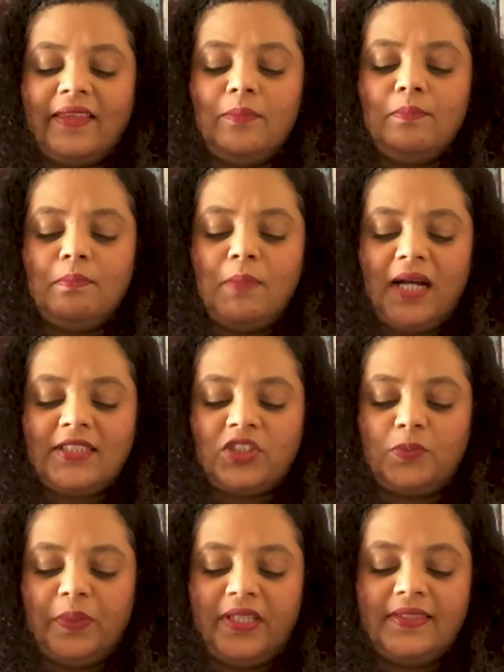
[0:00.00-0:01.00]
there
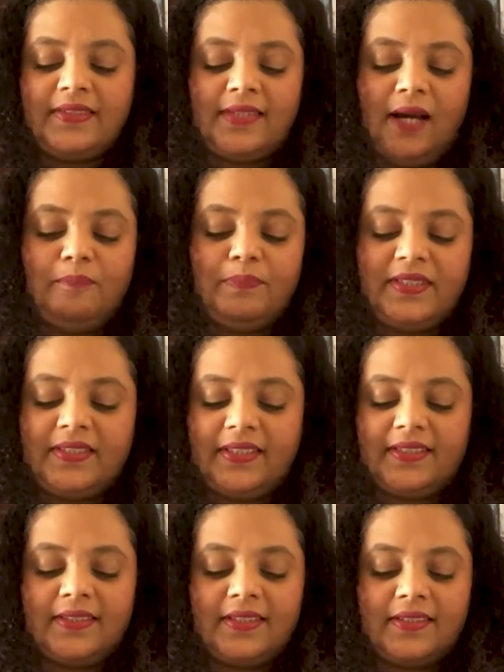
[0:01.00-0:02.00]
must be some
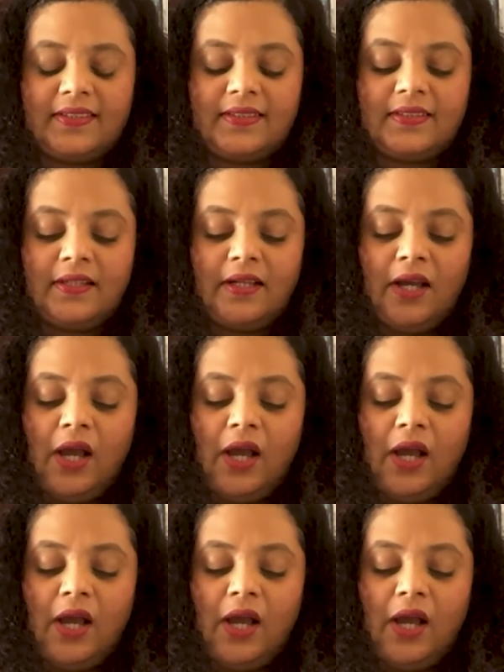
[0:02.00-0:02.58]
persistence.